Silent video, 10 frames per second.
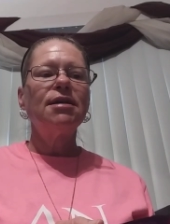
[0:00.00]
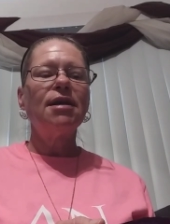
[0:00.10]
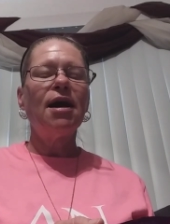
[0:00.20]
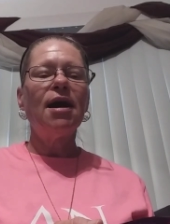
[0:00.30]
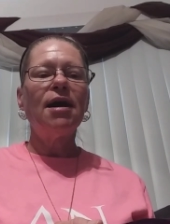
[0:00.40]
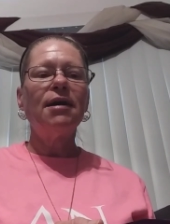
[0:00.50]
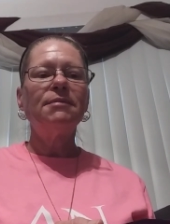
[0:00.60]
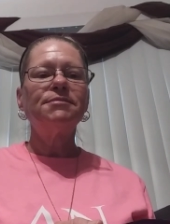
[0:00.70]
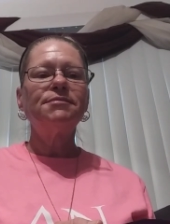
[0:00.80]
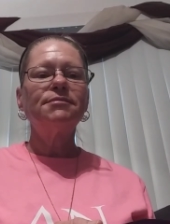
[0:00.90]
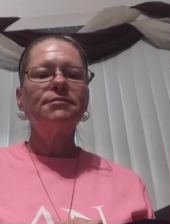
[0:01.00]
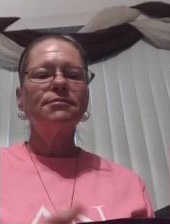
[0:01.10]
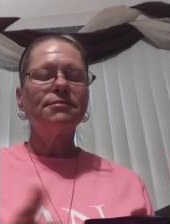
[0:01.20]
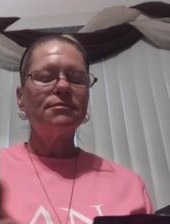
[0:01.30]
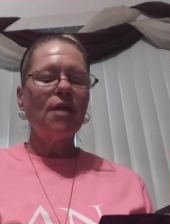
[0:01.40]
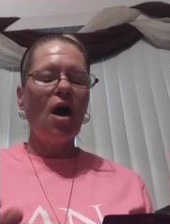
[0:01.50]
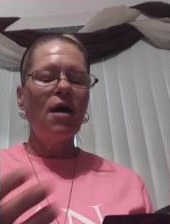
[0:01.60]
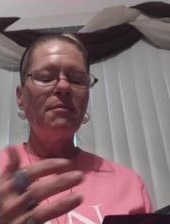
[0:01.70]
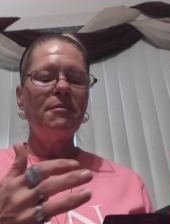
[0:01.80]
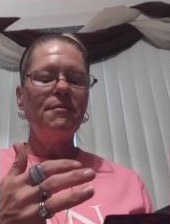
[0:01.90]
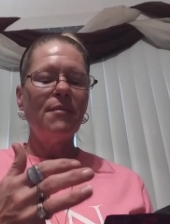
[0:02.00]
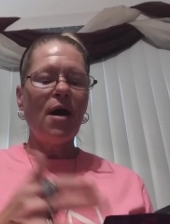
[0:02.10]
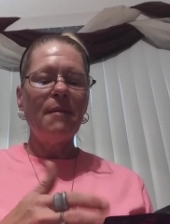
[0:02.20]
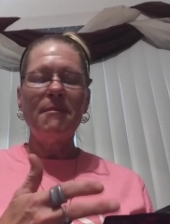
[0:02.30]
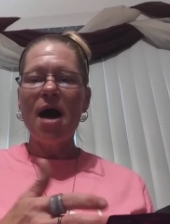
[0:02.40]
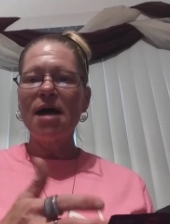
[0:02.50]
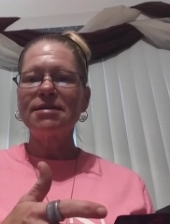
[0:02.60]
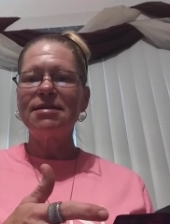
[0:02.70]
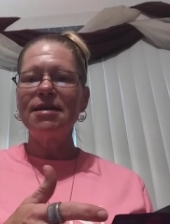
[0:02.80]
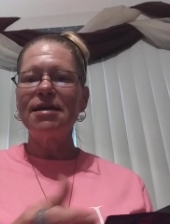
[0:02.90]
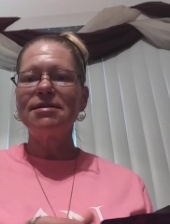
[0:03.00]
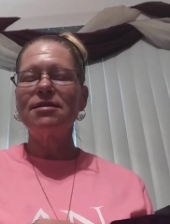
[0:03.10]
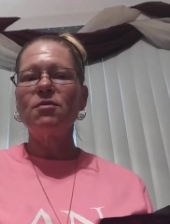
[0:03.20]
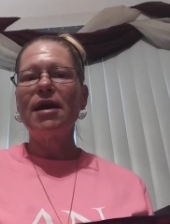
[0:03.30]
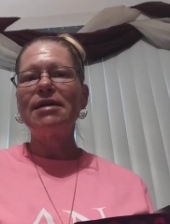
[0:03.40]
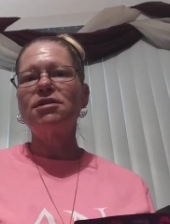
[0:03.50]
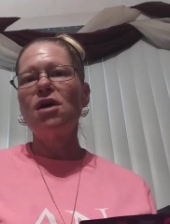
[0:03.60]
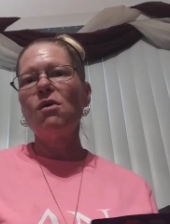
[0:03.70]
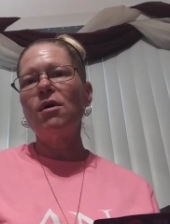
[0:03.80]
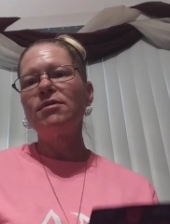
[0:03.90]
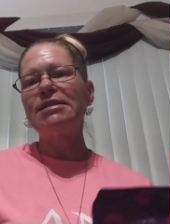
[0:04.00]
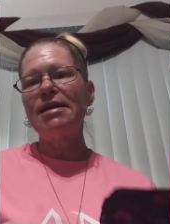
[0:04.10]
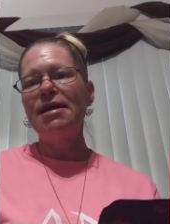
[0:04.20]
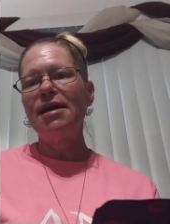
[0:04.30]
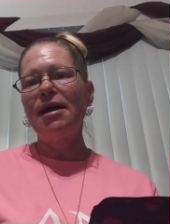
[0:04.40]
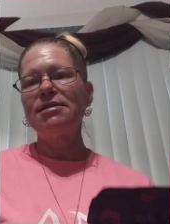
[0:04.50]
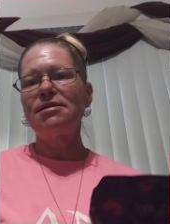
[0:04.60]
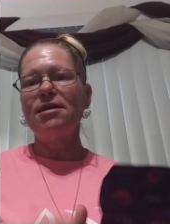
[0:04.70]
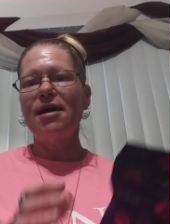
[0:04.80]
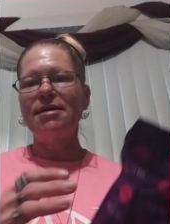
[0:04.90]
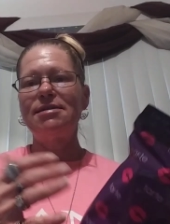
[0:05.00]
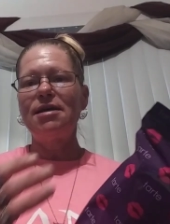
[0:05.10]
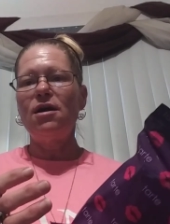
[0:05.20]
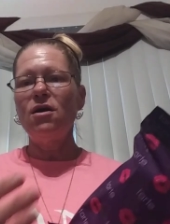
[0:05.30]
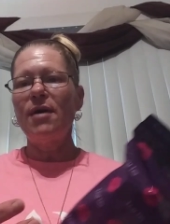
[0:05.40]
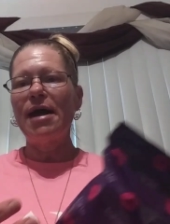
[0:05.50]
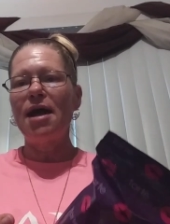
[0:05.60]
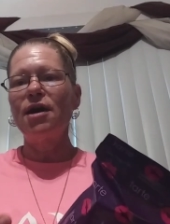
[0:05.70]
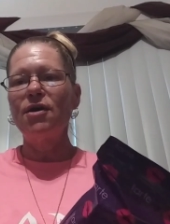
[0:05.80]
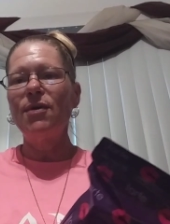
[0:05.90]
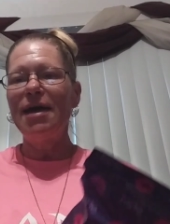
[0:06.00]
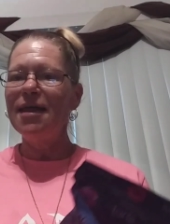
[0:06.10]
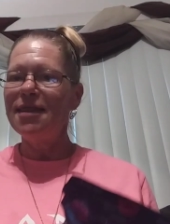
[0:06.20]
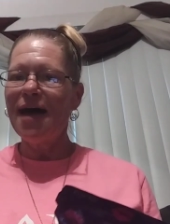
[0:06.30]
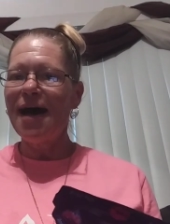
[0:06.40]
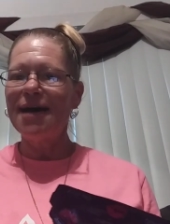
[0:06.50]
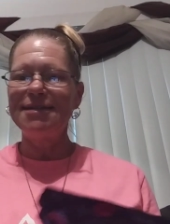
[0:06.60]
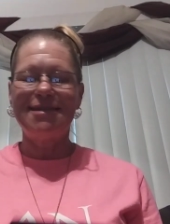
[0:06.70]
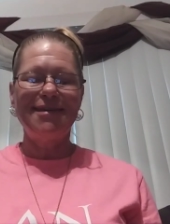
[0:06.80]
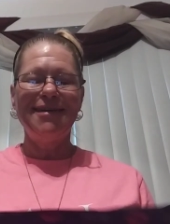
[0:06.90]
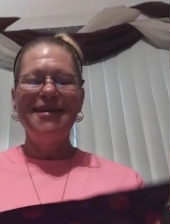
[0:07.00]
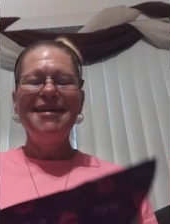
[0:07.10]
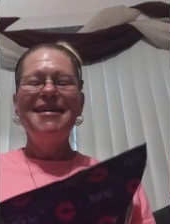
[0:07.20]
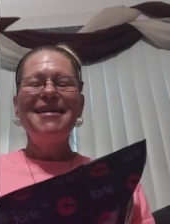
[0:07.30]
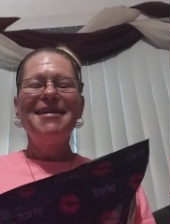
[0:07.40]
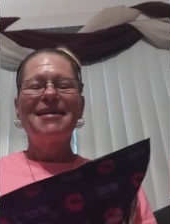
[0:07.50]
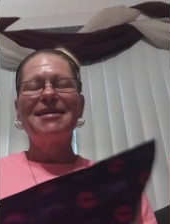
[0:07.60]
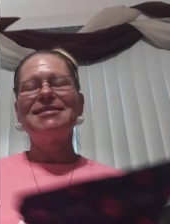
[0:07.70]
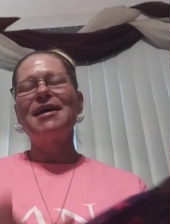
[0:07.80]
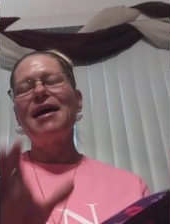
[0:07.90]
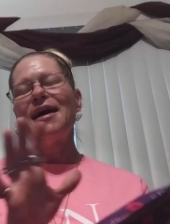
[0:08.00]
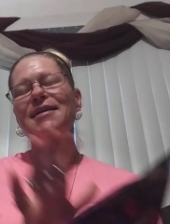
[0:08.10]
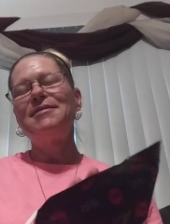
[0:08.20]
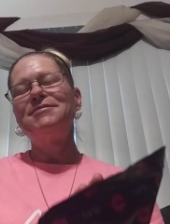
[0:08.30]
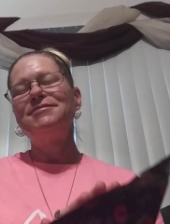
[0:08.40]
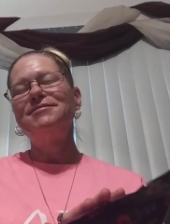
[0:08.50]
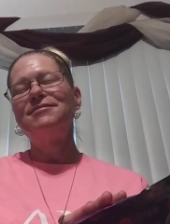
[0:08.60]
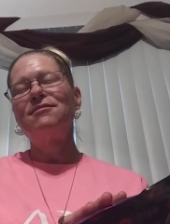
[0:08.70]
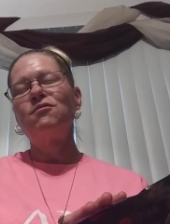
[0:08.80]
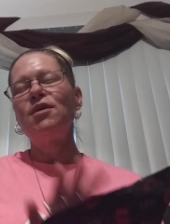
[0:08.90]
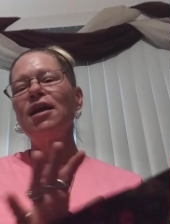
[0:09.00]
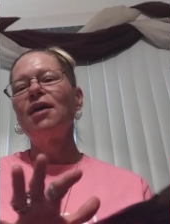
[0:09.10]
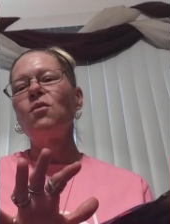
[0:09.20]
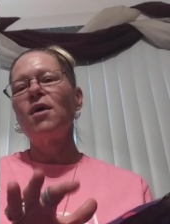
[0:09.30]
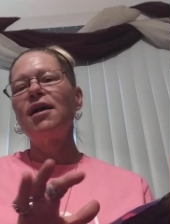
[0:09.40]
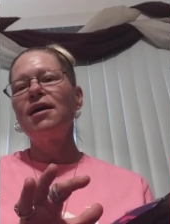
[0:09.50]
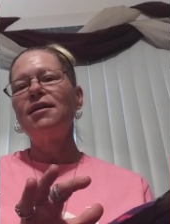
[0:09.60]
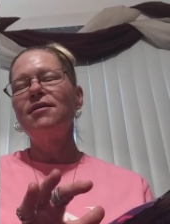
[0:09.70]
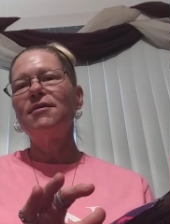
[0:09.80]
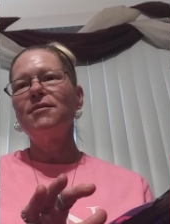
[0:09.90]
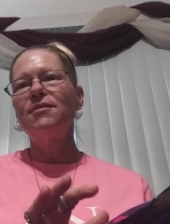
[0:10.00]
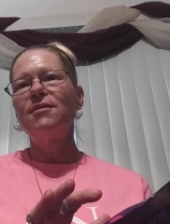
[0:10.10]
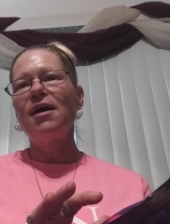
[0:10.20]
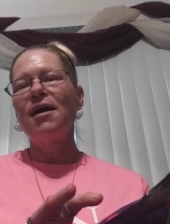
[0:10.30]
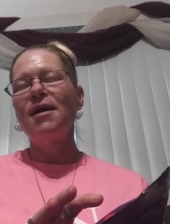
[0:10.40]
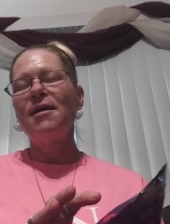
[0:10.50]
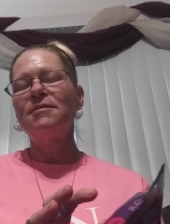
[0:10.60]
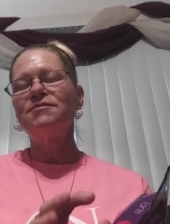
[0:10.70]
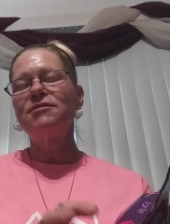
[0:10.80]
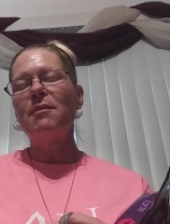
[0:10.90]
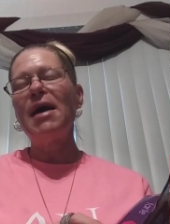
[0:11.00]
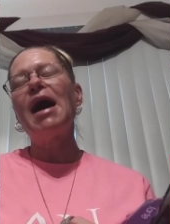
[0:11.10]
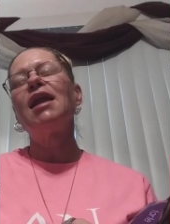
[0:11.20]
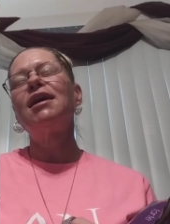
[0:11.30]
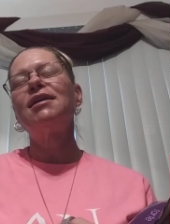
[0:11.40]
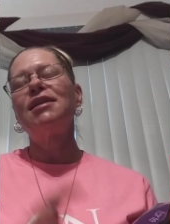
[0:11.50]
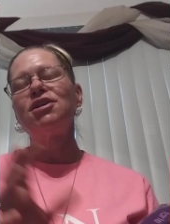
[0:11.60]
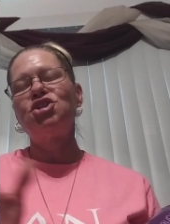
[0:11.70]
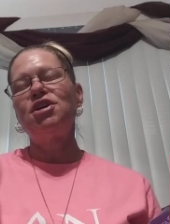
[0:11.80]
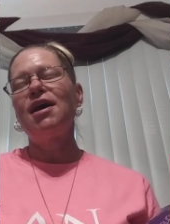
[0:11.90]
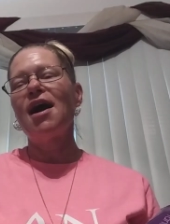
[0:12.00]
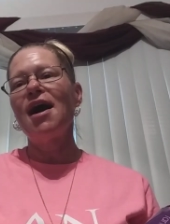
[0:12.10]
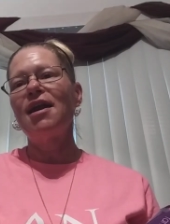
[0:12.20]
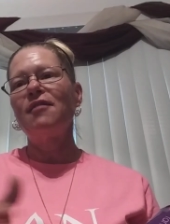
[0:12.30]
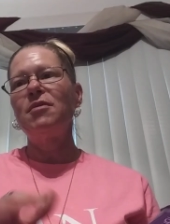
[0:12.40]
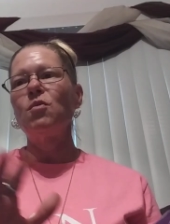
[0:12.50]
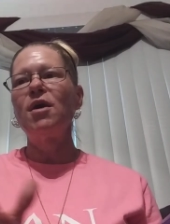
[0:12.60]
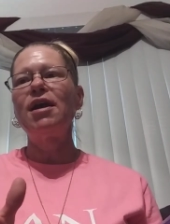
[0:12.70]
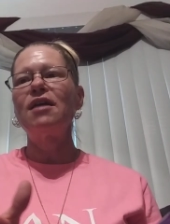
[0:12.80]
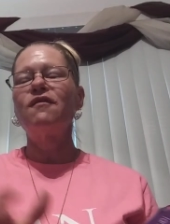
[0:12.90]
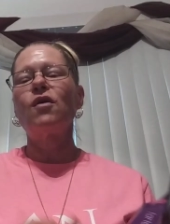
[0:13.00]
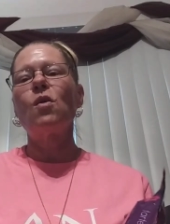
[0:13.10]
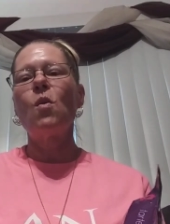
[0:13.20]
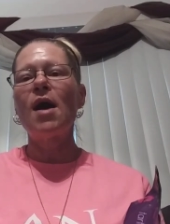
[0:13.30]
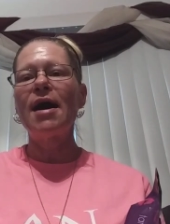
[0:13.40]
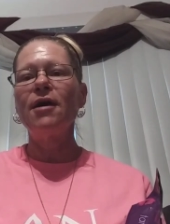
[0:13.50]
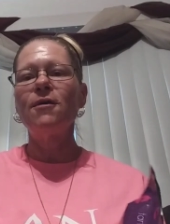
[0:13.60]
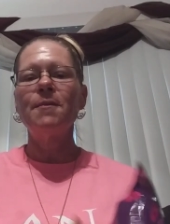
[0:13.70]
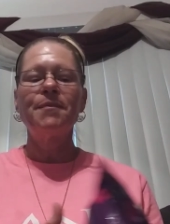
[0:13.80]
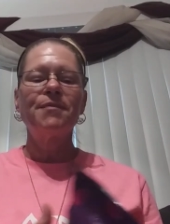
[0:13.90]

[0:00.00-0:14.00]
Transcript: um, on unbox this. And when I saw what was in it, I, I said, oh, I got to go get that because I, I really wanted uh, the palette that she got. I've been wanting it for a while,